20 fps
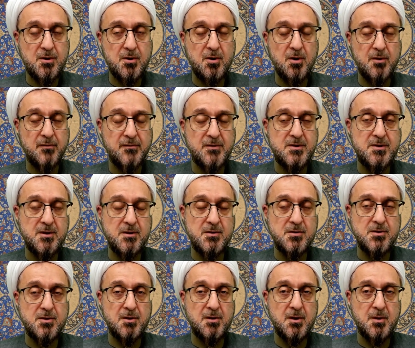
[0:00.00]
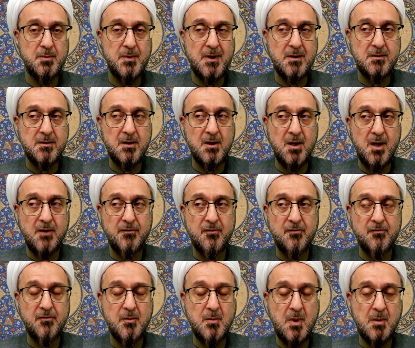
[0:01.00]
conversation about the life
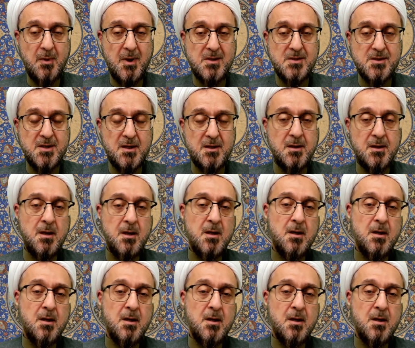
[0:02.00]
of Imam Hassan